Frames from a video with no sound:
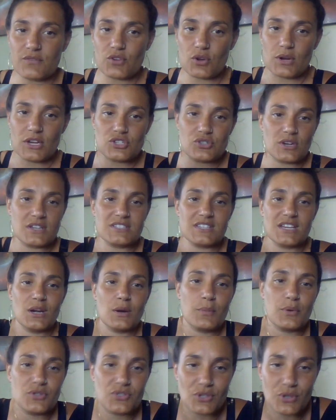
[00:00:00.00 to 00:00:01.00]
If you're interested in
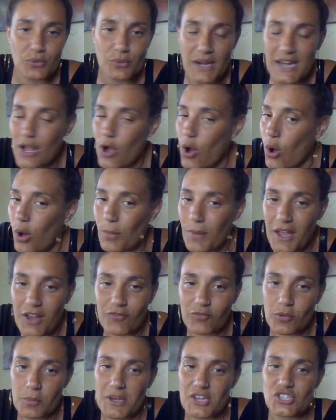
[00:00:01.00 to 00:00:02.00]
a personal reading, all my
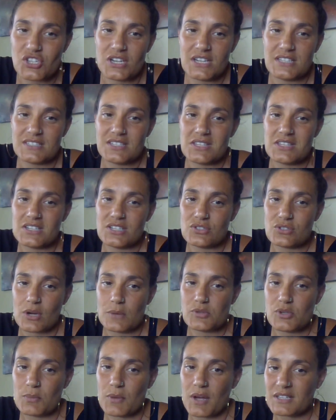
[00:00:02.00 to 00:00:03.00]
information is in the
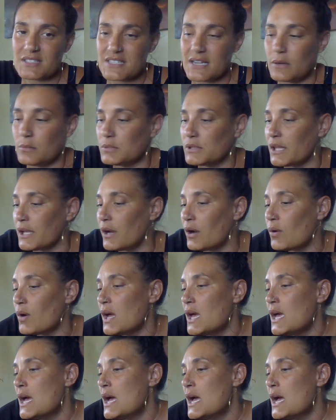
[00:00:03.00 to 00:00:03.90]
description box down below.